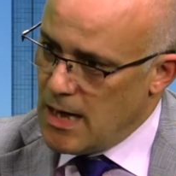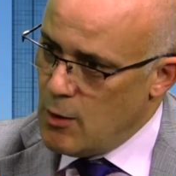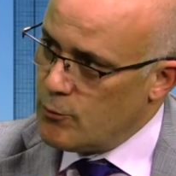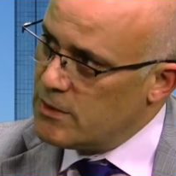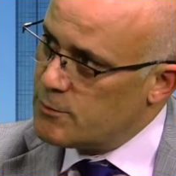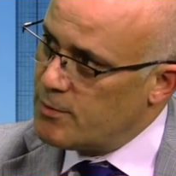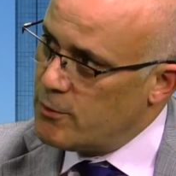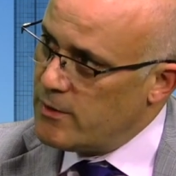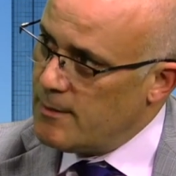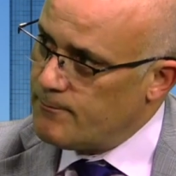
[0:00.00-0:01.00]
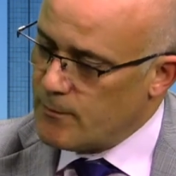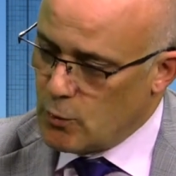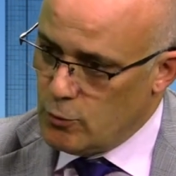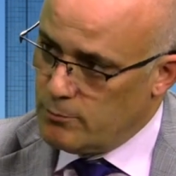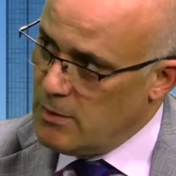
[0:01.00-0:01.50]
outreach program
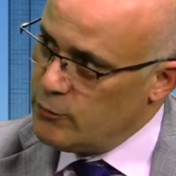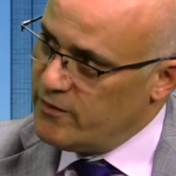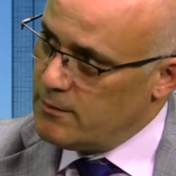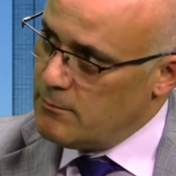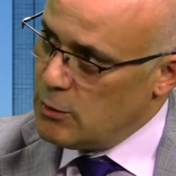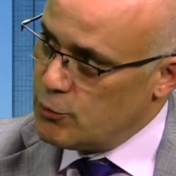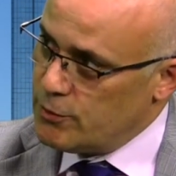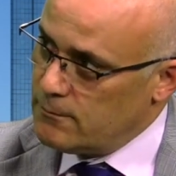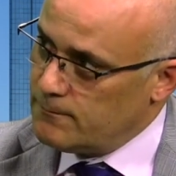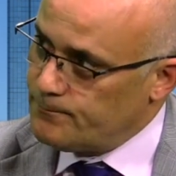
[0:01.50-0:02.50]
called MOSI in Motion,